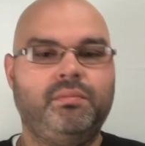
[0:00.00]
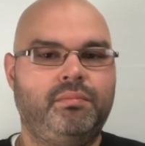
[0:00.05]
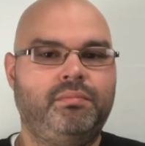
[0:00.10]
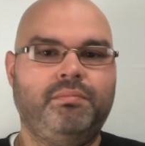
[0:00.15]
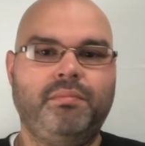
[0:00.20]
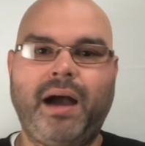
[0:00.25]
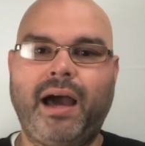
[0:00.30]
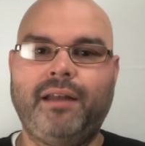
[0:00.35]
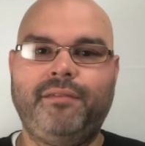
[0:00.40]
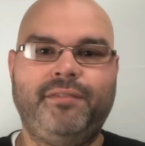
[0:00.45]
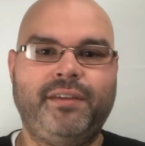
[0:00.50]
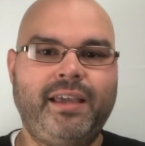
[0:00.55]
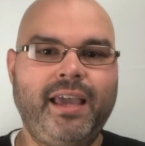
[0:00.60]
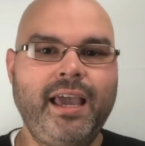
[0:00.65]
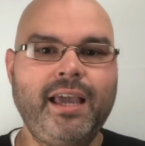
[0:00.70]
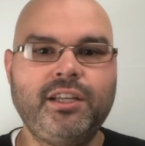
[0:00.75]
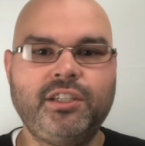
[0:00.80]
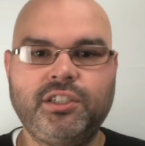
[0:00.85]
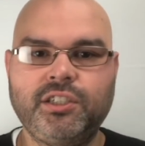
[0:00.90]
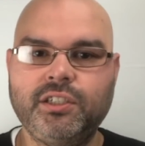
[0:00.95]

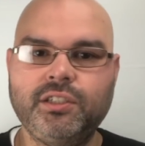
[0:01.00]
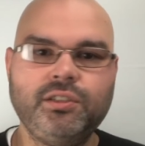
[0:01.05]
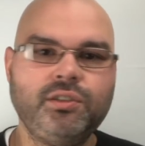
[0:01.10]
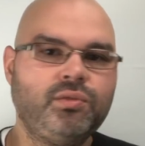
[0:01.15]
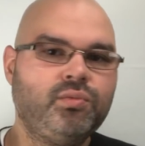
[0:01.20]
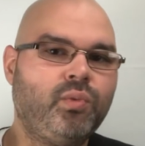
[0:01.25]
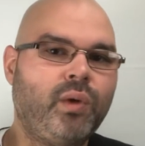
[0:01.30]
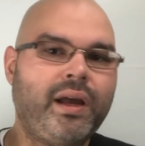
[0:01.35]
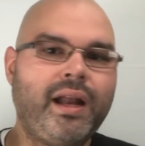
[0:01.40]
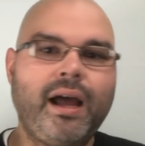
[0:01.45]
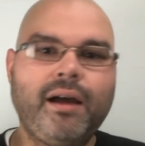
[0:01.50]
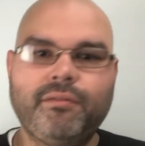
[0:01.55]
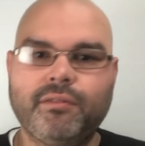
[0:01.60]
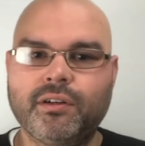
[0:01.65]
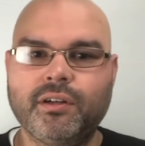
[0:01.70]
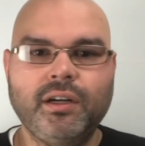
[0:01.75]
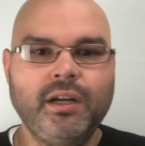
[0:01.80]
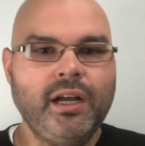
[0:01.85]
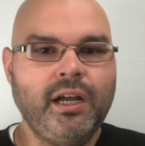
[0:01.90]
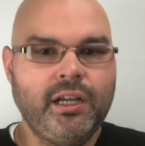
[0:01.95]
modifications,
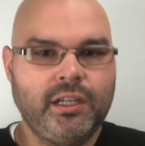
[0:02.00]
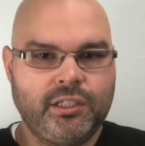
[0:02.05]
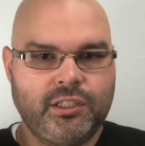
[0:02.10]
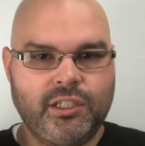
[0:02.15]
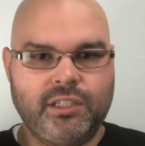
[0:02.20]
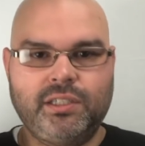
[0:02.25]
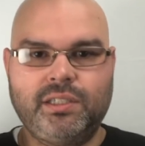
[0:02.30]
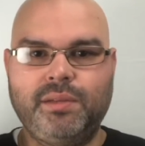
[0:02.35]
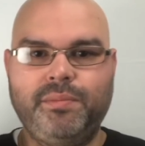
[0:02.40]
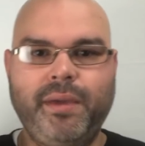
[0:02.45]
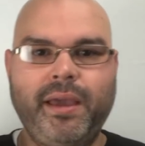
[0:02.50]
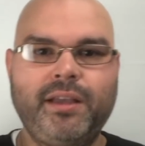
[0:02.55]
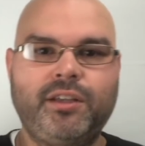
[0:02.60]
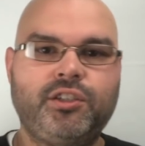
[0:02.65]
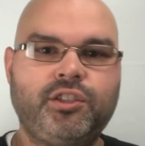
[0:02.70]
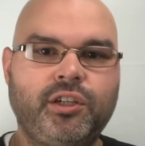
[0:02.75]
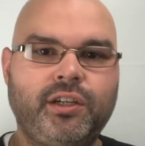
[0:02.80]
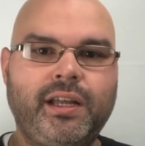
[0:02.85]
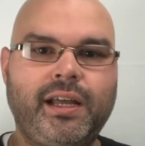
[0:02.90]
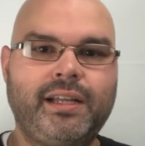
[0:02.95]
whatever, just to make
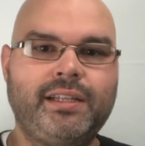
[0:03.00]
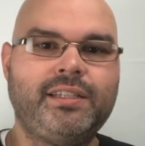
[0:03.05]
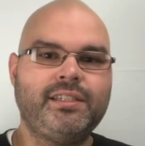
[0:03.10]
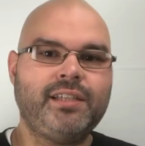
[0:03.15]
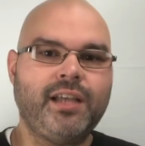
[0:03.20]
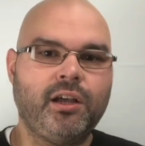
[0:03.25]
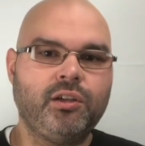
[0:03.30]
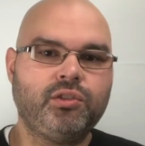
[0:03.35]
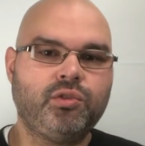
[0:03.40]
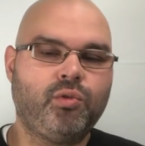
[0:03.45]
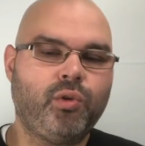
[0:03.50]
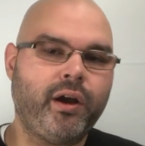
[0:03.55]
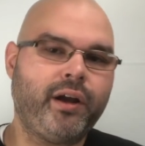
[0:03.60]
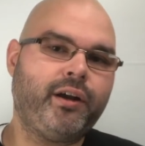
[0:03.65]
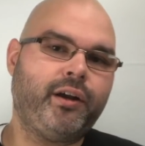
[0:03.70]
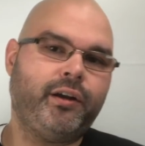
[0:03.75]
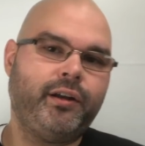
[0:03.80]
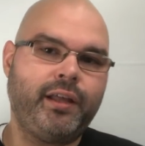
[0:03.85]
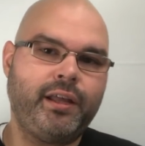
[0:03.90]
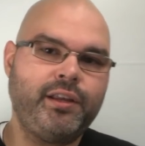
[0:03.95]
sure that it sells
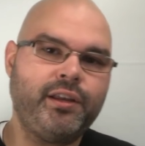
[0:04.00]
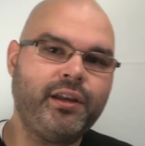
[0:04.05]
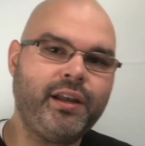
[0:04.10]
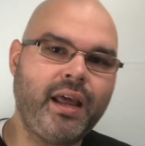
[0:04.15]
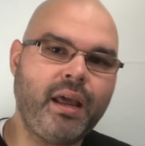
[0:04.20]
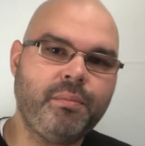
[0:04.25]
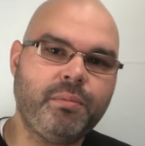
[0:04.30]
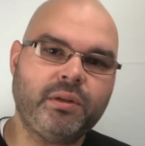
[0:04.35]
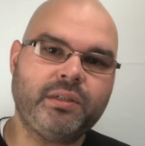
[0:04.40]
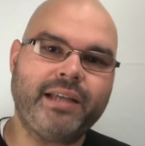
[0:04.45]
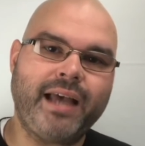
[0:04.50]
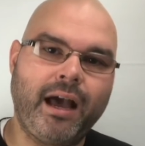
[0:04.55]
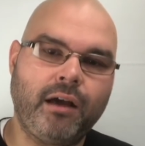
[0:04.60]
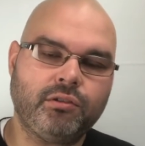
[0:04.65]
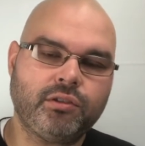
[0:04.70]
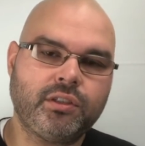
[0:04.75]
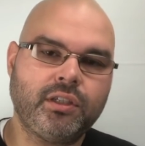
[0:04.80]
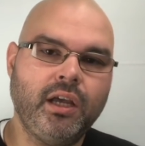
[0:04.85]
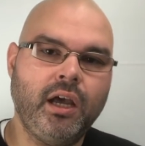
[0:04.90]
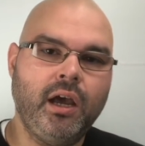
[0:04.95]
quicker than your neighbor's
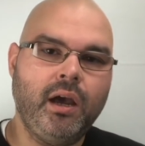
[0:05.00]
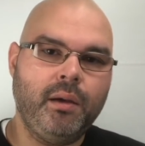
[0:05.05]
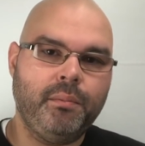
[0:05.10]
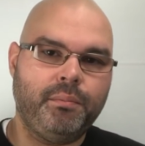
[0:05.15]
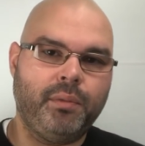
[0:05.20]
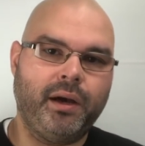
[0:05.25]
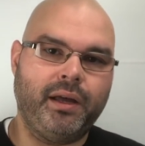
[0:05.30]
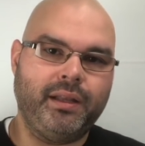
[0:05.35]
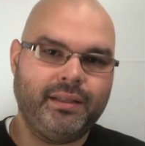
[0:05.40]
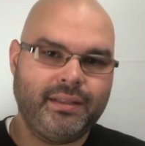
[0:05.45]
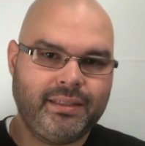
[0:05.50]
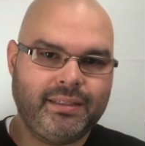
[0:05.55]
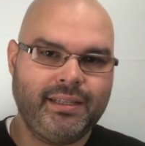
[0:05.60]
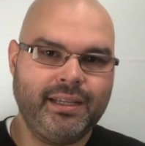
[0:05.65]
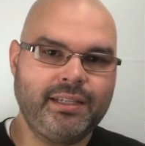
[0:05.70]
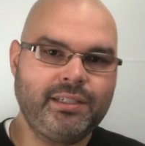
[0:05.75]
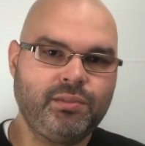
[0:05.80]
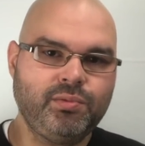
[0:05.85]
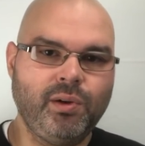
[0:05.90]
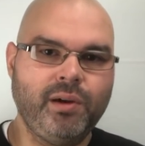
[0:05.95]
house. But
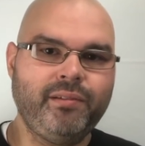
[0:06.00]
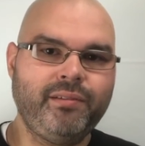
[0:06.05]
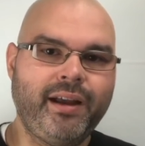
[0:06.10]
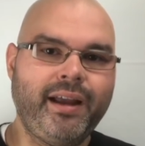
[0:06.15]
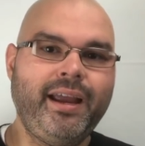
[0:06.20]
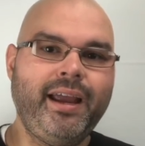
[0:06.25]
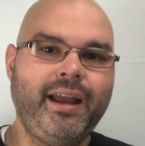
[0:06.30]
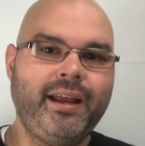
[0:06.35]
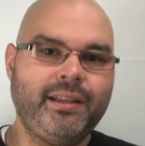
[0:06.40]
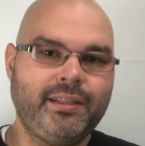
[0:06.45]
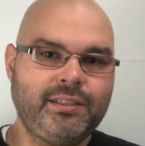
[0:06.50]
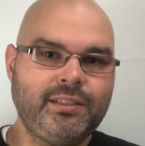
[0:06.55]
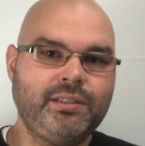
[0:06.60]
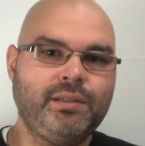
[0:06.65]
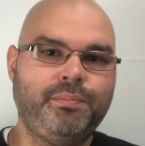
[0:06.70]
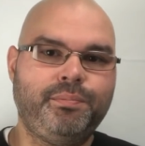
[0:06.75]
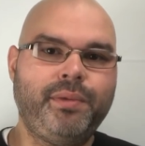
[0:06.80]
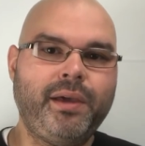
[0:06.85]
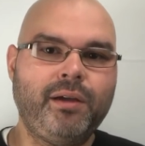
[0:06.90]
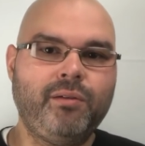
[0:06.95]
this one right here, this is
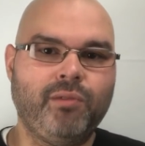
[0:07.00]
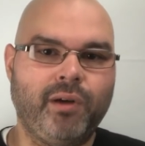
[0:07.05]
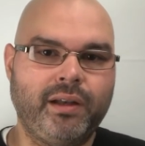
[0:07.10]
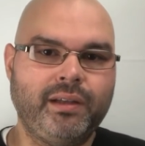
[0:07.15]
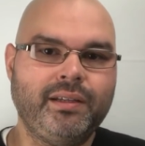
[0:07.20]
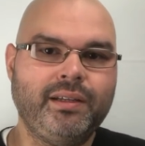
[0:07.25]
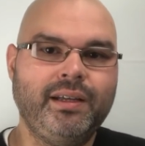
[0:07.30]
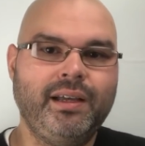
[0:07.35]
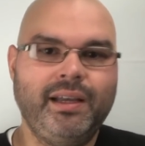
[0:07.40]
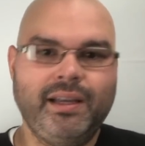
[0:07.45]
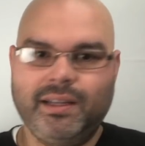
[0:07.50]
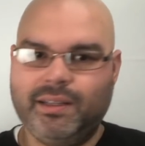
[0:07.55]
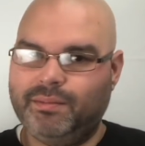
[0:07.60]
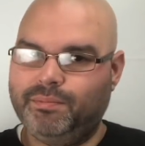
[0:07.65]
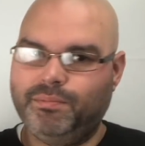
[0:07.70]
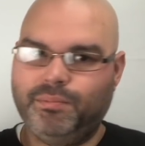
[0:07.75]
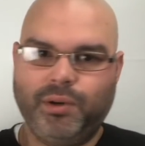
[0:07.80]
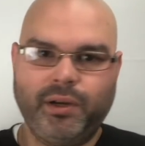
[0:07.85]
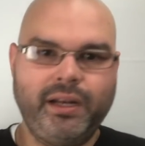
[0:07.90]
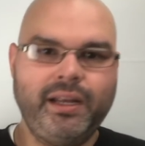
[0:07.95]
a big one.
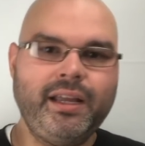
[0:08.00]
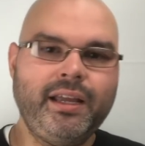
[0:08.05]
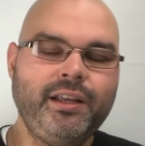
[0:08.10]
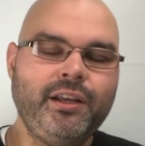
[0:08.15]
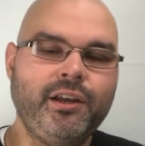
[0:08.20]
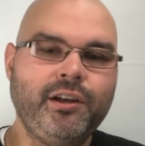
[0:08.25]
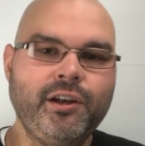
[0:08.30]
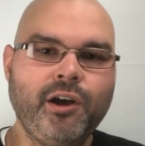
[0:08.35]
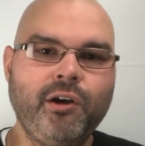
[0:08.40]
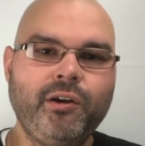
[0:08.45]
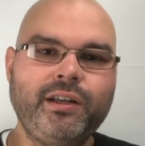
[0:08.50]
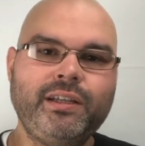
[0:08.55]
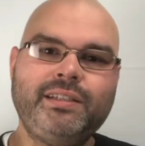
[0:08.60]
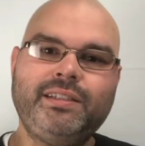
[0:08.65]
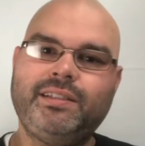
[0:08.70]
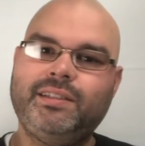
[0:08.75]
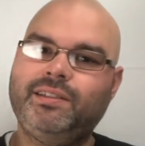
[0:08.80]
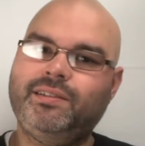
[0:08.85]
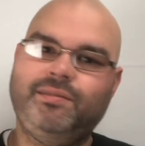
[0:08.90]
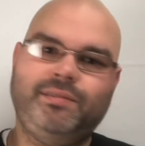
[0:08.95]
Putting in your
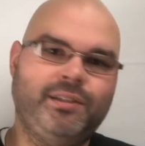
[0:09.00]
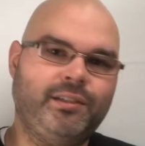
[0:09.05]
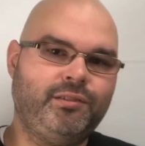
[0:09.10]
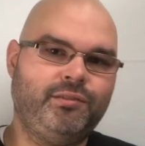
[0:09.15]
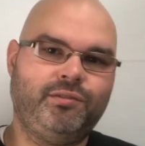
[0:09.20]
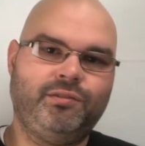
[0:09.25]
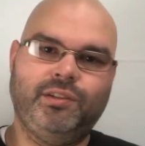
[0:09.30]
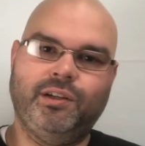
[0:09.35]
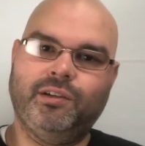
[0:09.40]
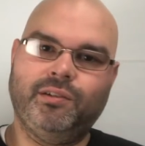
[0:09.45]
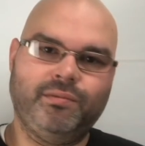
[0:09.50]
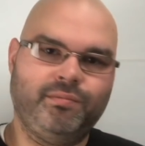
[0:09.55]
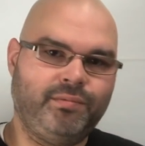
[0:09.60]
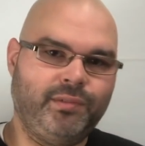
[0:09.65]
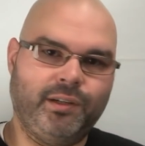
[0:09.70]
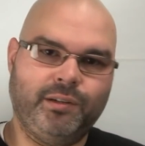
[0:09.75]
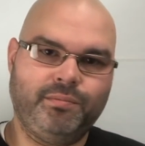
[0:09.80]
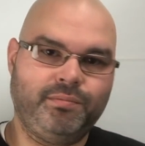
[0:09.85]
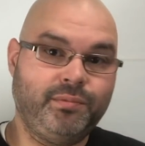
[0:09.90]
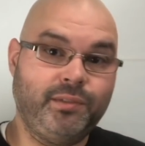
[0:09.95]
notice,
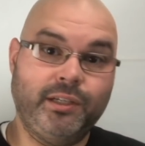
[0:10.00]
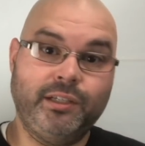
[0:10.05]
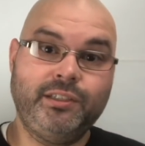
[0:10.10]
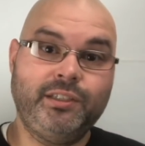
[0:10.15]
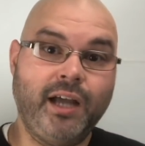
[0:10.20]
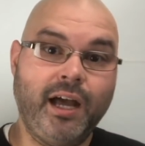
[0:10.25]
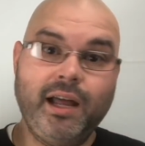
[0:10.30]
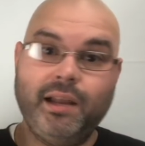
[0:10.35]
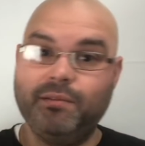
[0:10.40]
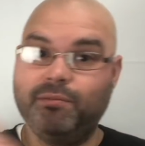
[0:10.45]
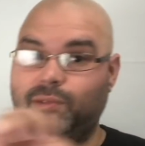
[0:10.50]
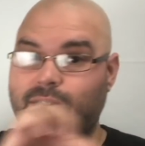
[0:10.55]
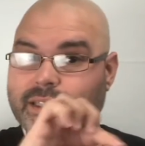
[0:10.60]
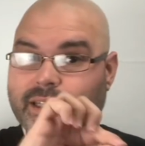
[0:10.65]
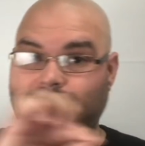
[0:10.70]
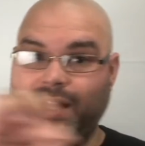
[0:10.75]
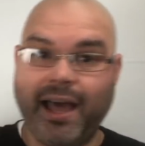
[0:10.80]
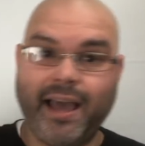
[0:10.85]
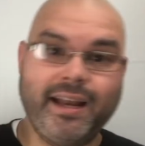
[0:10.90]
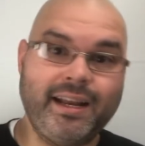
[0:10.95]
you're done with
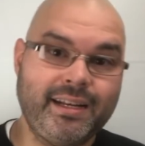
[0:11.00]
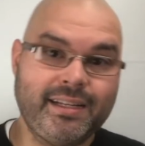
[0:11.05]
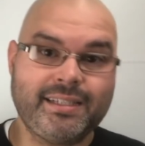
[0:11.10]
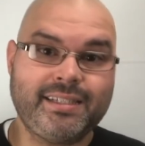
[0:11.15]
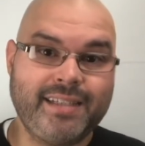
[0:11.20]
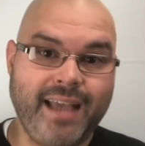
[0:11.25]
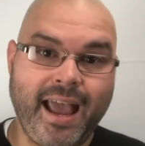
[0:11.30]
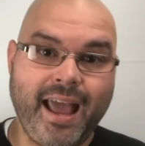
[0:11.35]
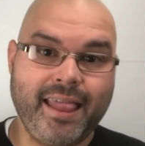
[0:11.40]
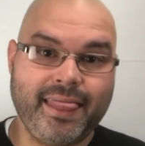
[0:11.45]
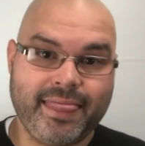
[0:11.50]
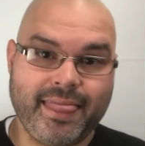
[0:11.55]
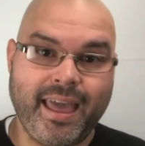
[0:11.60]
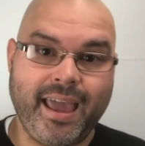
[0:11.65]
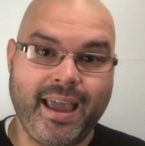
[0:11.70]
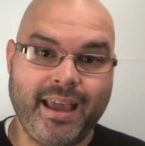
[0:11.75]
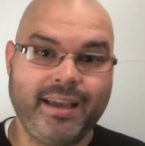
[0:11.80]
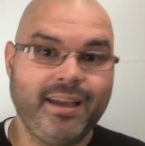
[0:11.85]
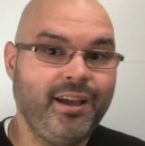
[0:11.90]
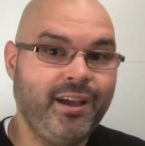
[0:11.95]
the line in the sand
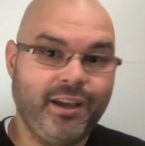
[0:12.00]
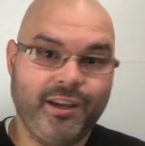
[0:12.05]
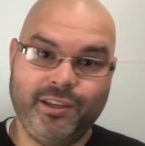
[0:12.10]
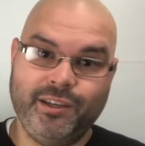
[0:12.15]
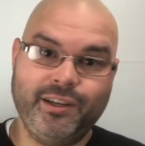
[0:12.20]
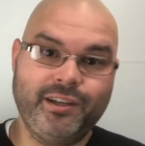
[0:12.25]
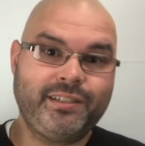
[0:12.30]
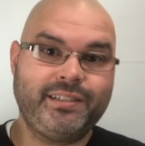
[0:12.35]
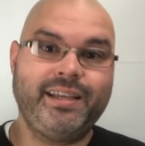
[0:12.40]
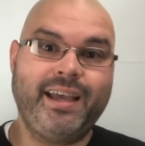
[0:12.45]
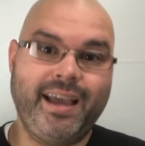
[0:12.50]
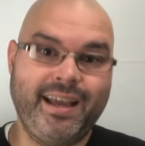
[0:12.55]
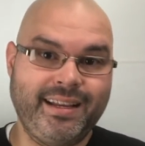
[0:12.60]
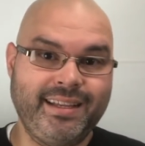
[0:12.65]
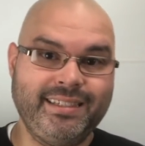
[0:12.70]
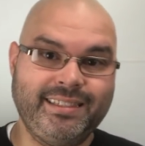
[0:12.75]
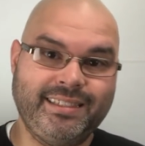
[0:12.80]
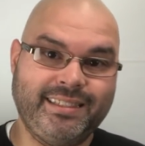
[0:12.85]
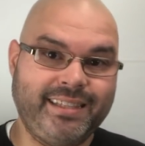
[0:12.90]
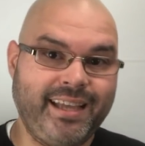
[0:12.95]
thing. You're saying,
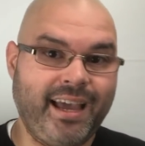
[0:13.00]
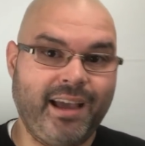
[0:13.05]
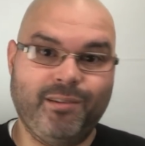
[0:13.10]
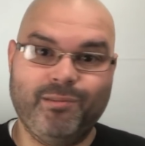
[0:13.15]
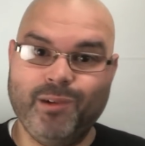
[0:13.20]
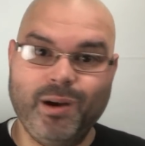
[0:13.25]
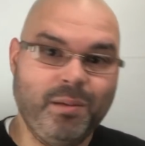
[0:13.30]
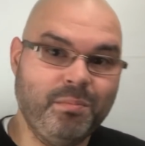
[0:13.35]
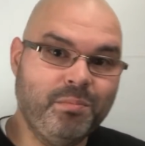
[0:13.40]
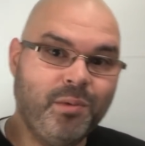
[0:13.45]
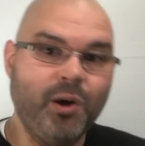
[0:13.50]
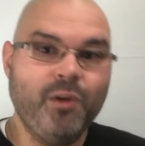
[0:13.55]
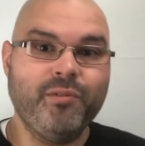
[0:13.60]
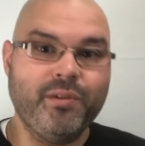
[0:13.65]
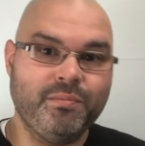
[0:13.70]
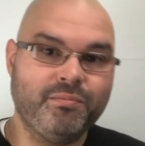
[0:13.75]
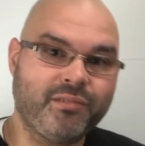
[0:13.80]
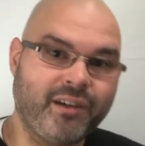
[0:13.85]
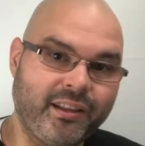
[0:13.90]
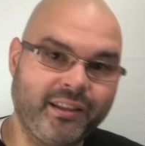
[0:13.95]
this is it, we're
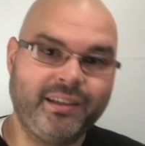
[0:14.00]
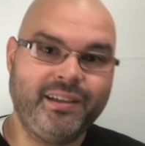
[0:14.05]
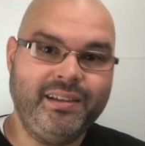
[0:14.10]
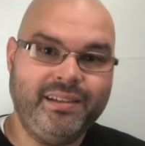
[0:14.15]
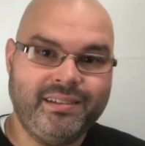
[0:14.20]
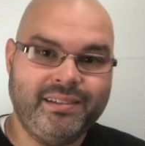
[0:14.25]
moving, brother.